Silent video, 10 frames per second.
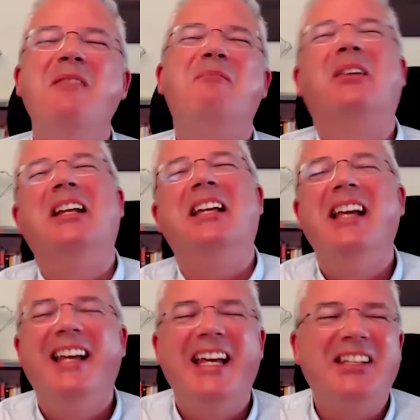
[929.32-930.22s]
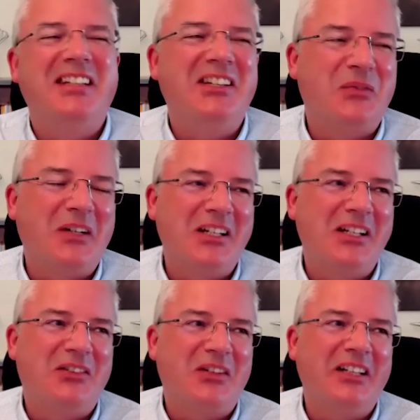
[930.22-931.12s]
But
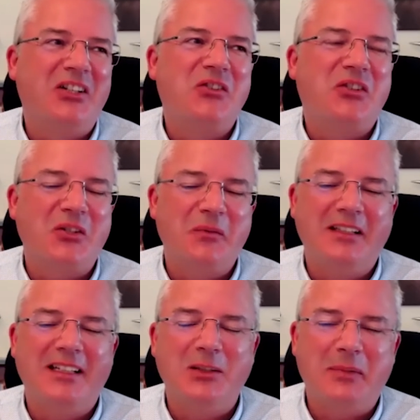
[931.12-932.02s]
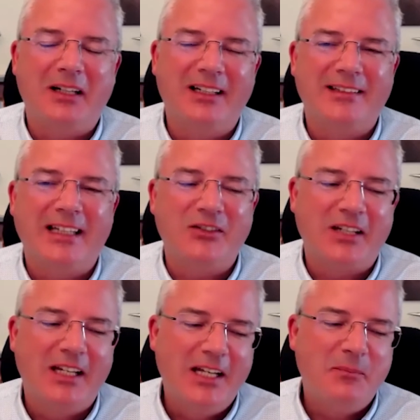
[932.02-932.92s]
I go through them in the pilot's
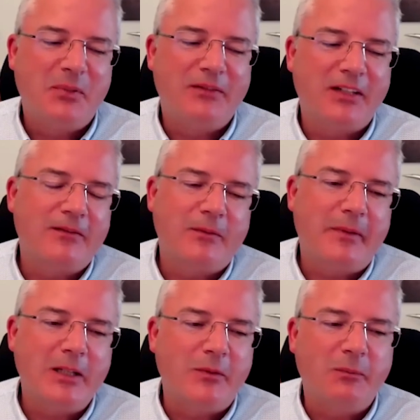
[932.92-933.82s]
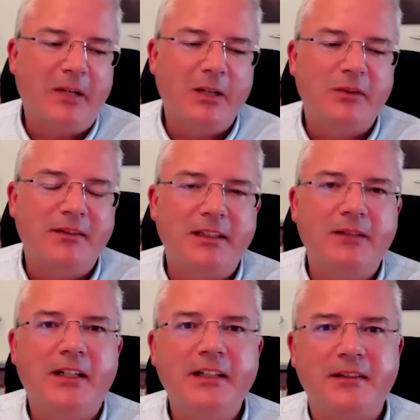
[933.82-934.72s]
lounge. But if you give them my one's the
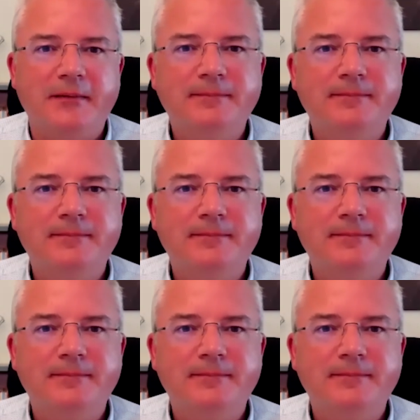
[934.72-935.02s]
advisor.